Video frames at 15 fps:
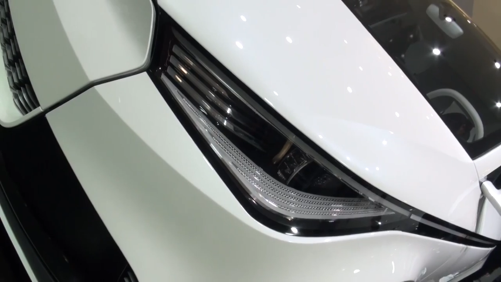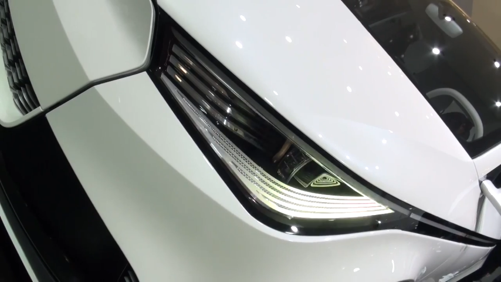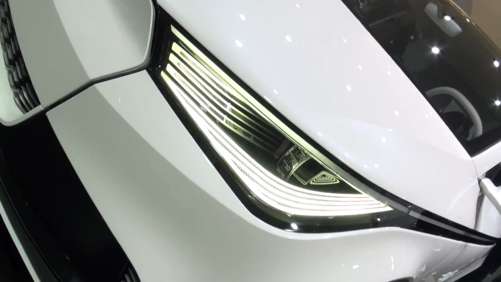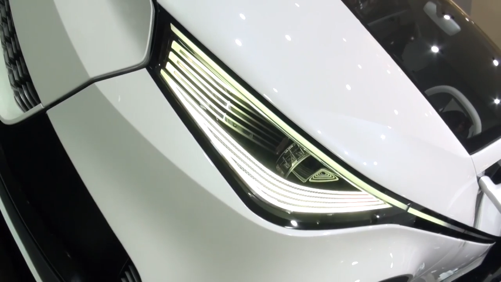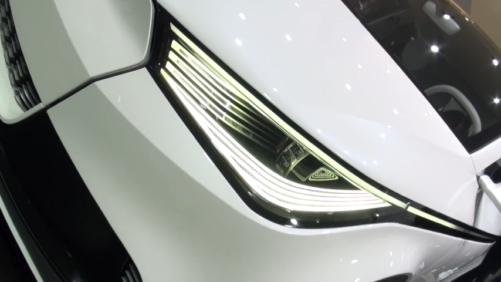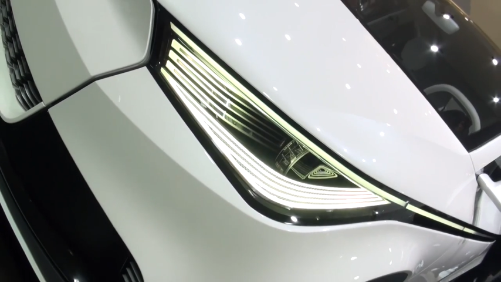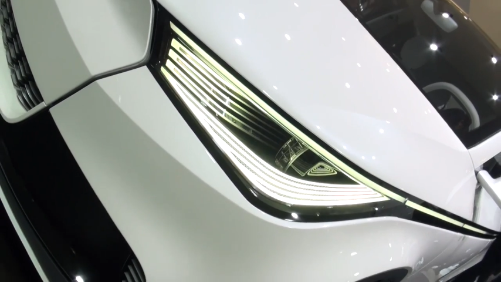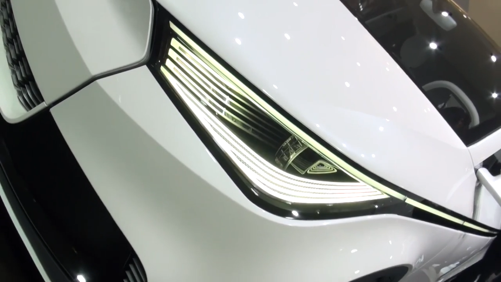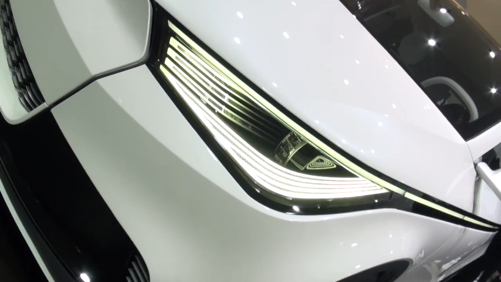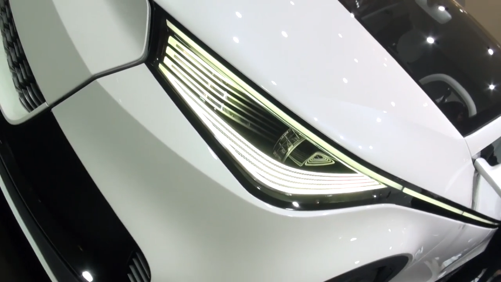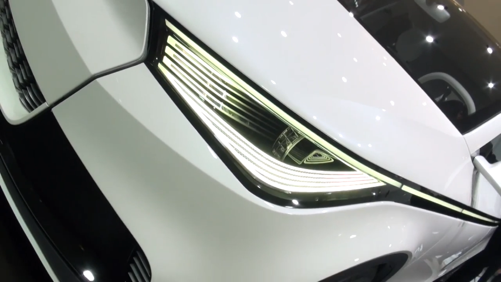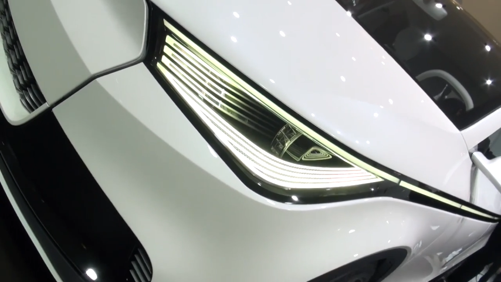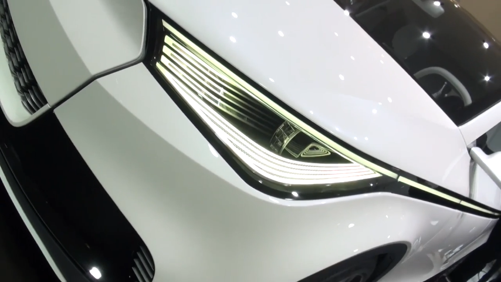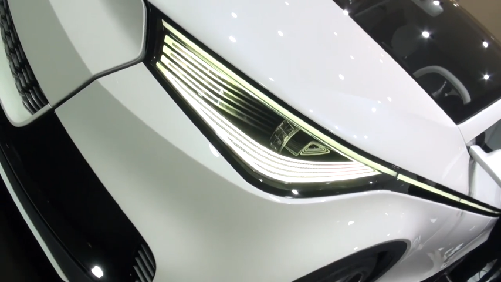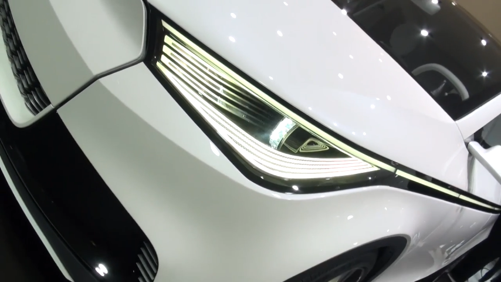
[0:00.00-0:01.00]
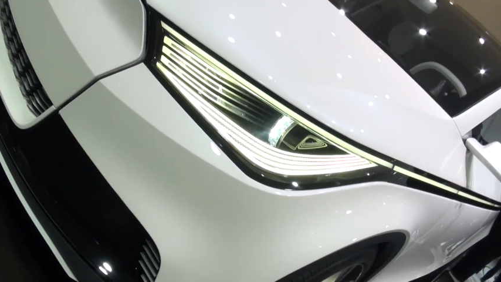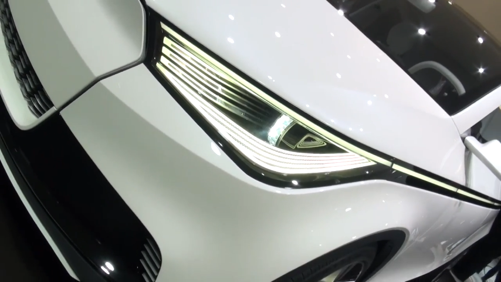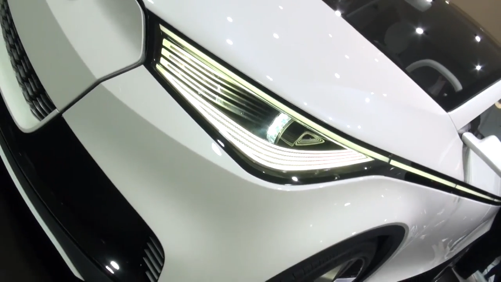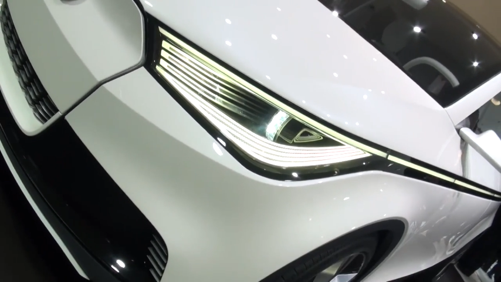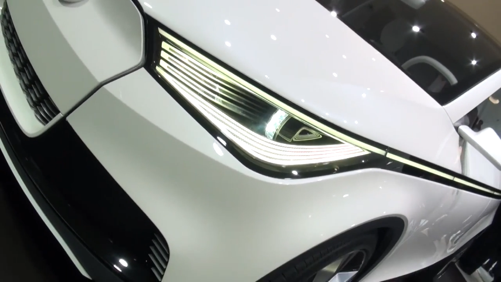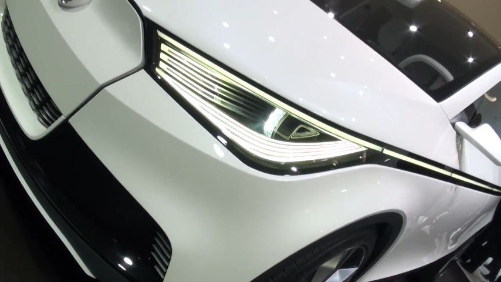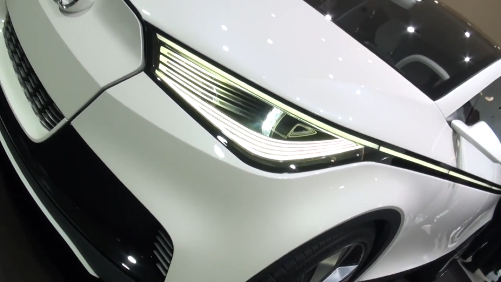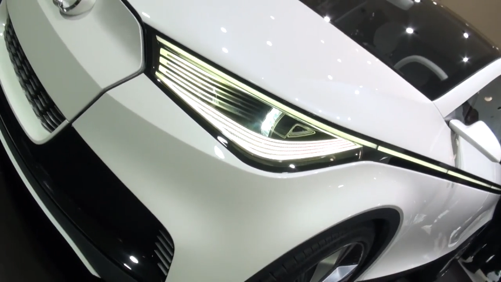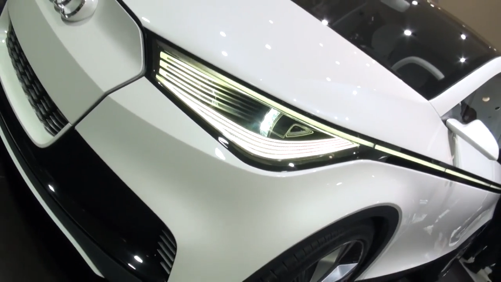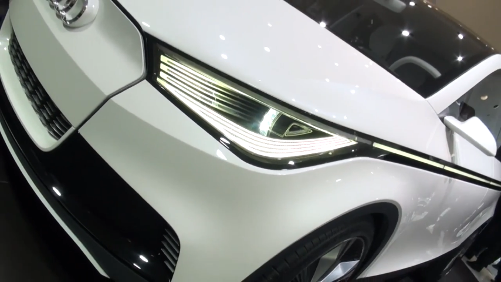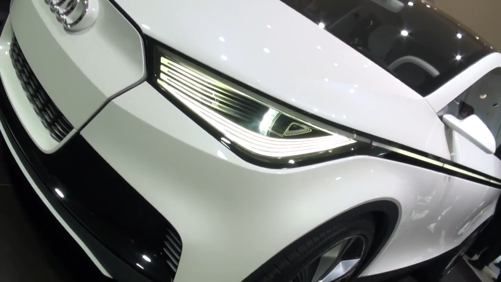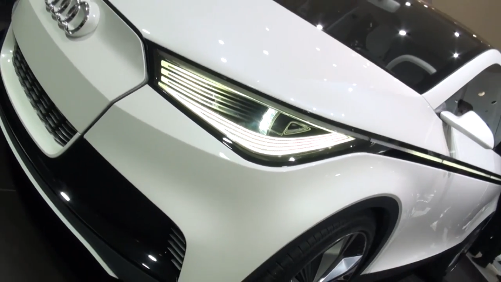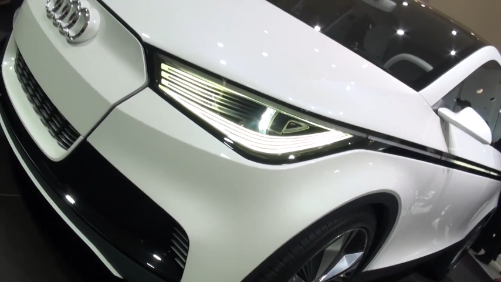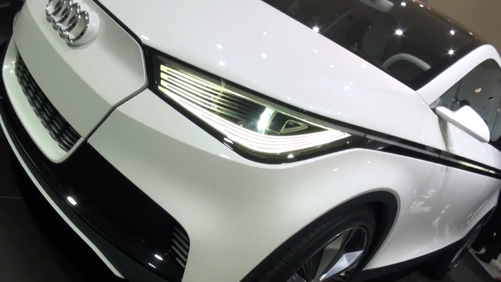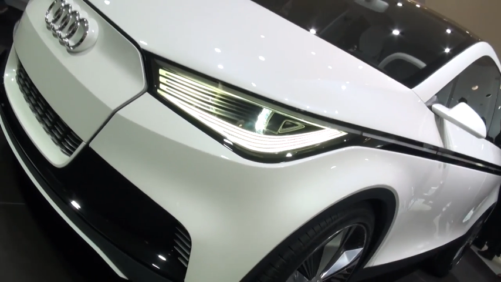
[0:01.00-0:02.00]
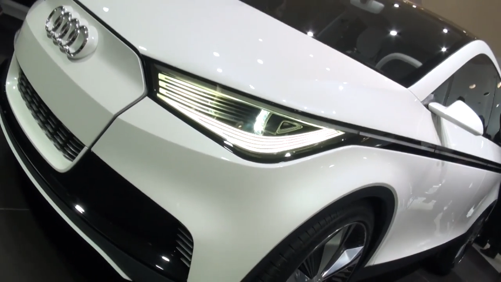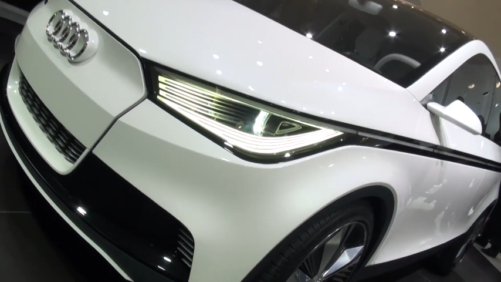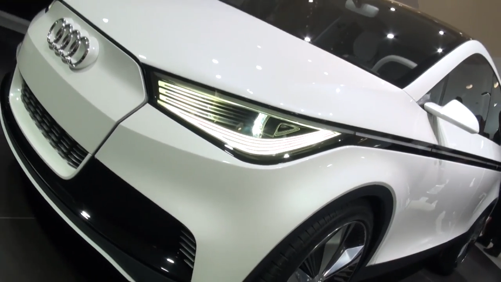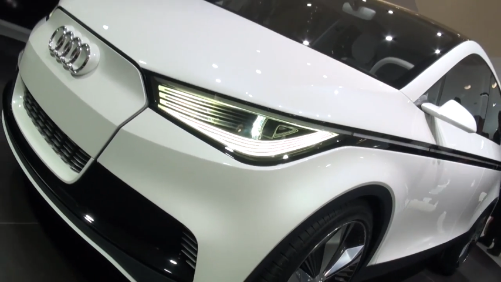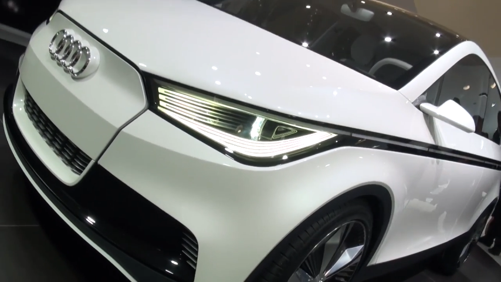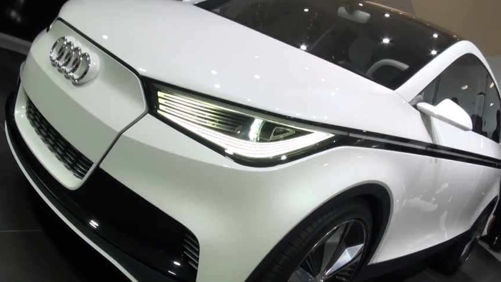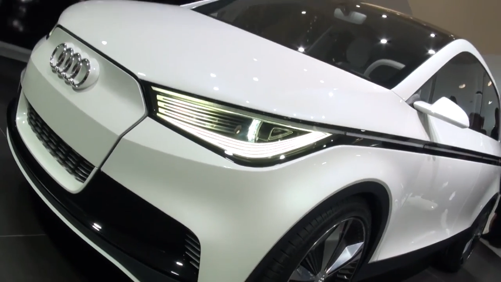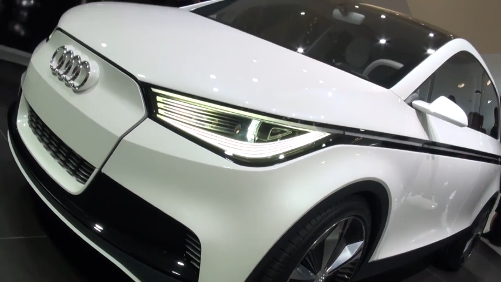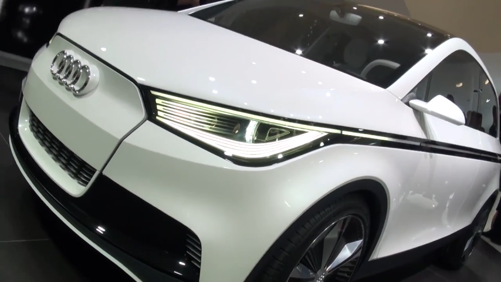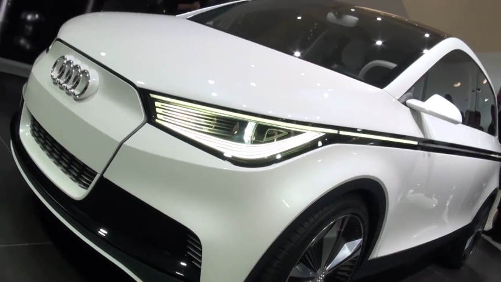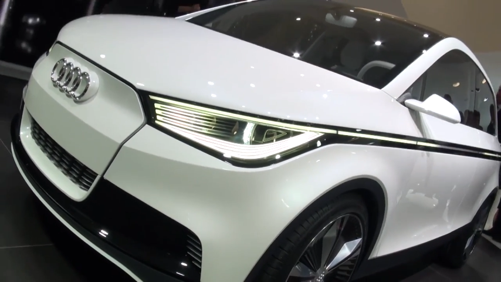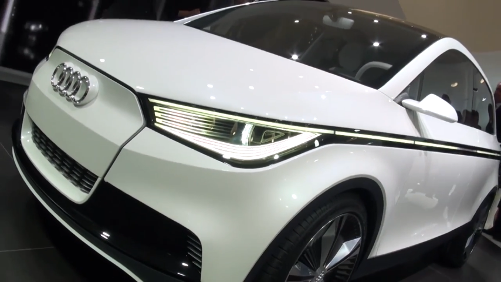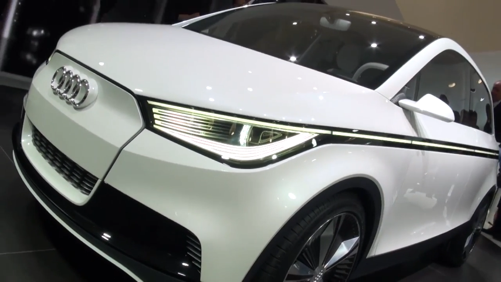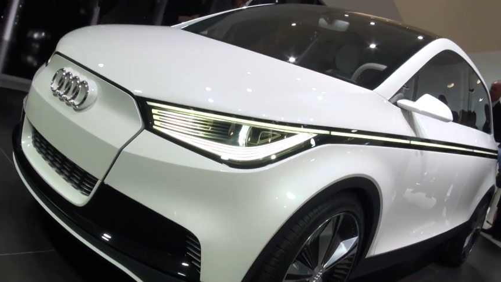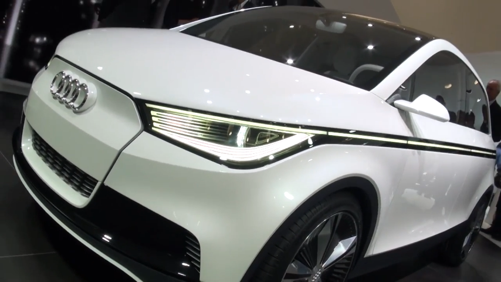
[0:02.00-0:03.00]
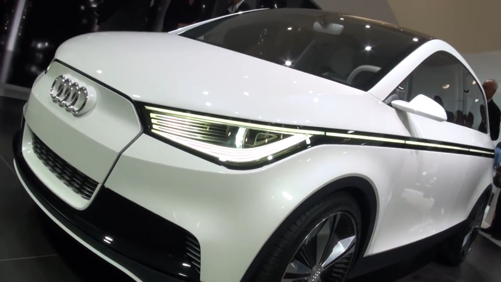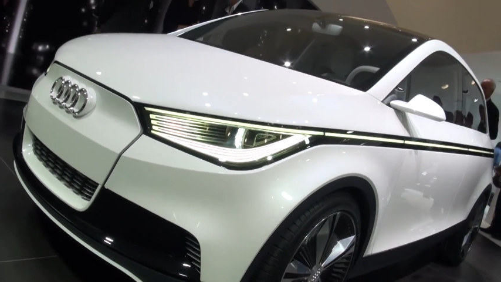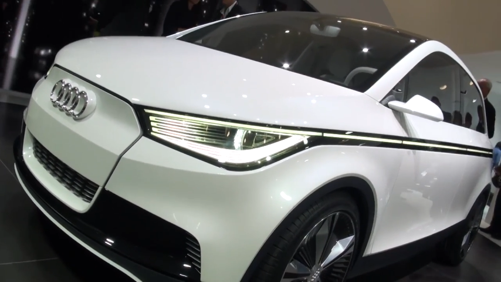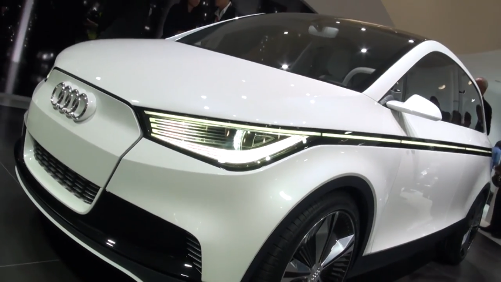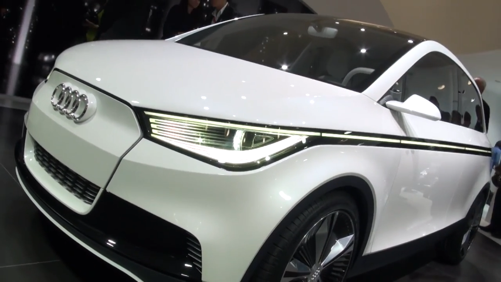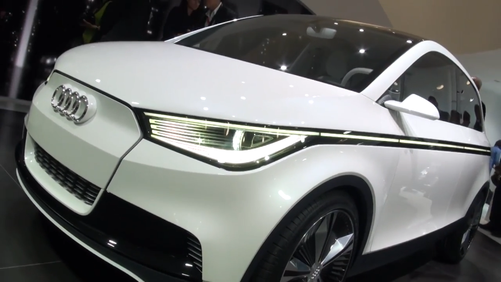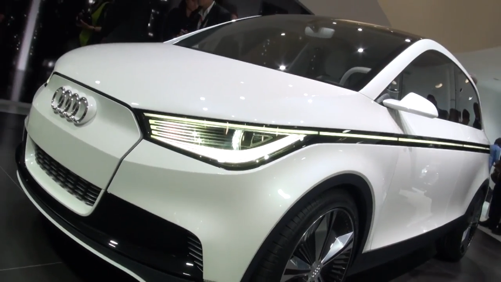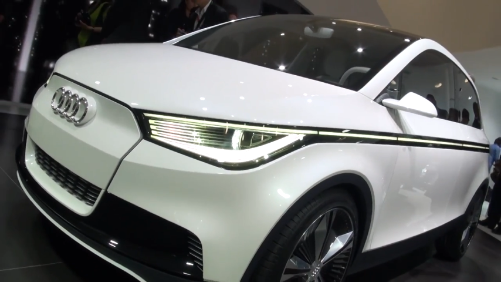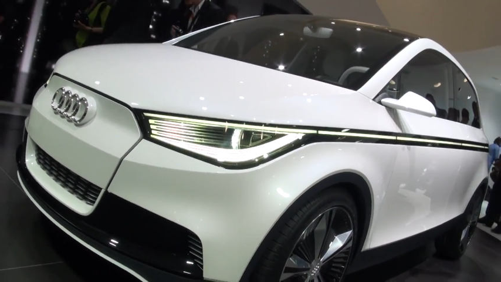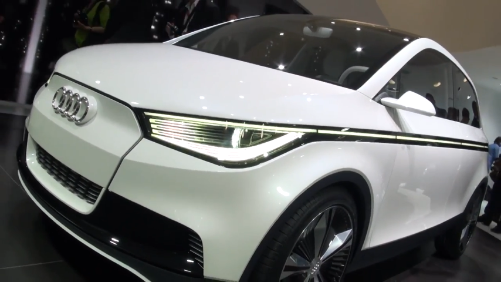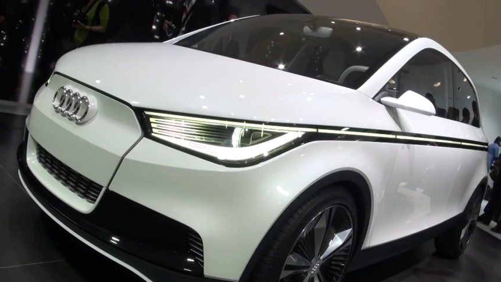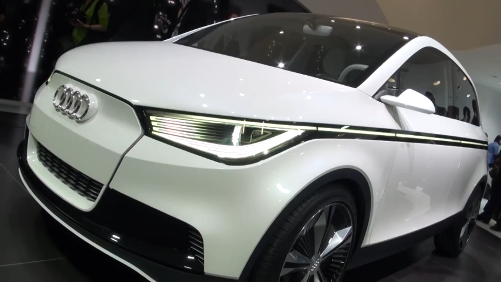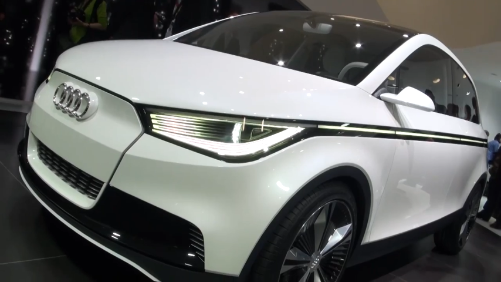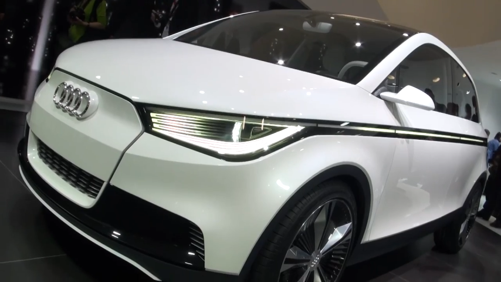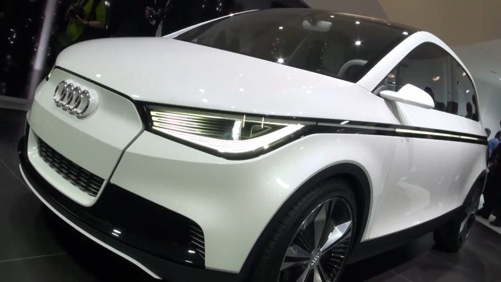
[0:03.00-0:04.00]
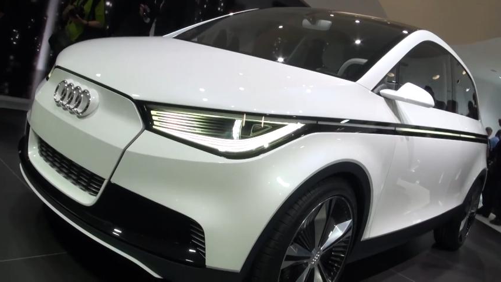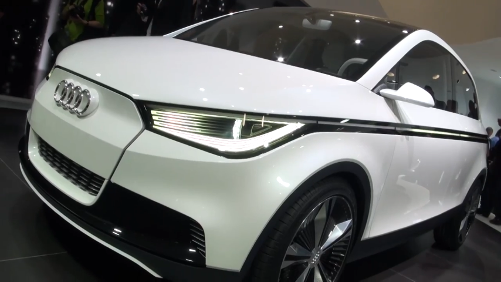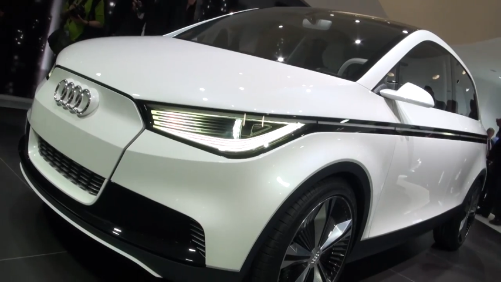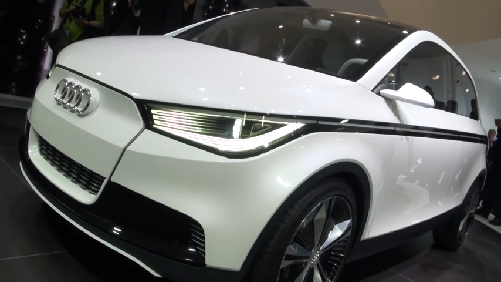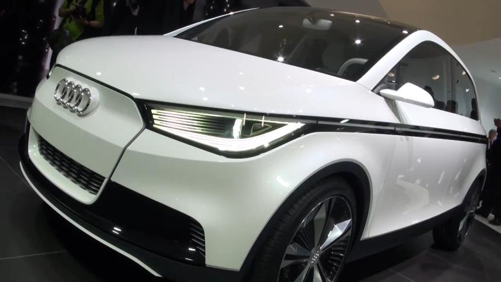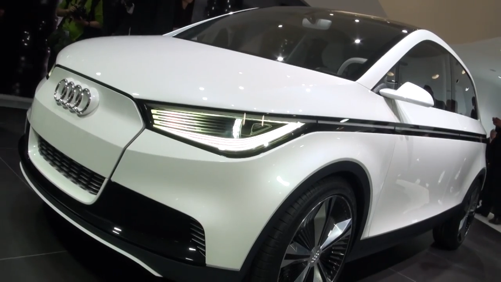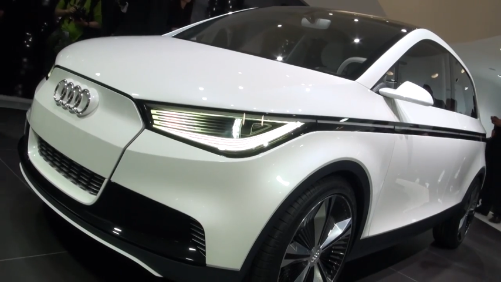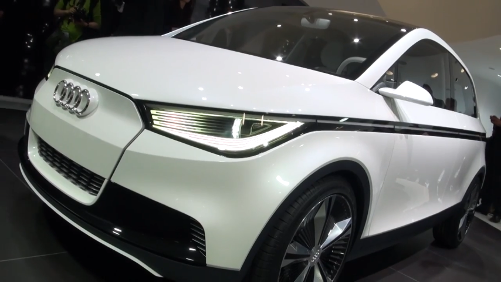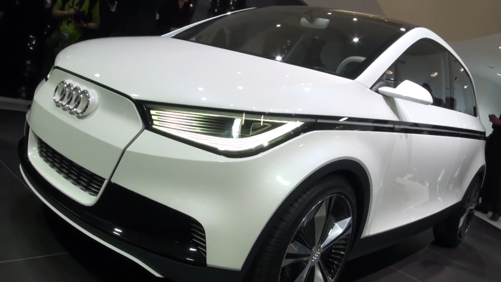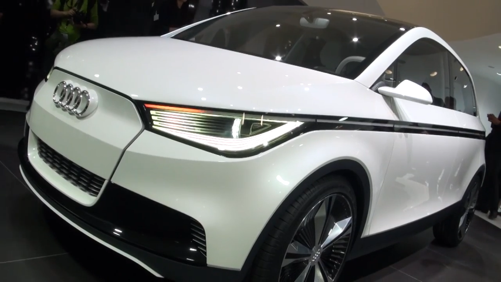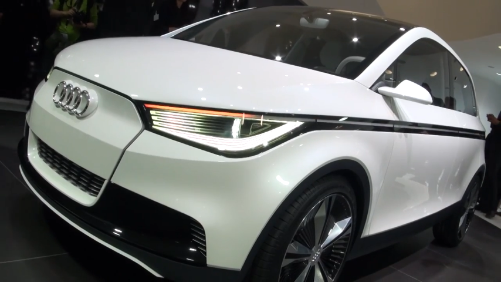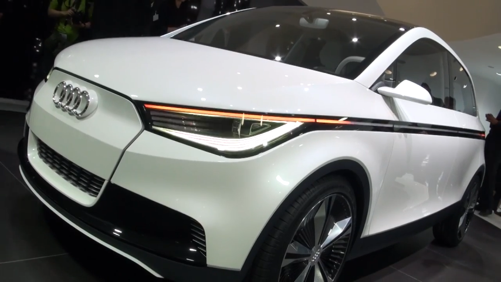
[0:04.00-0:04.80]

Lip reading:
Nobody's mouth can be seen.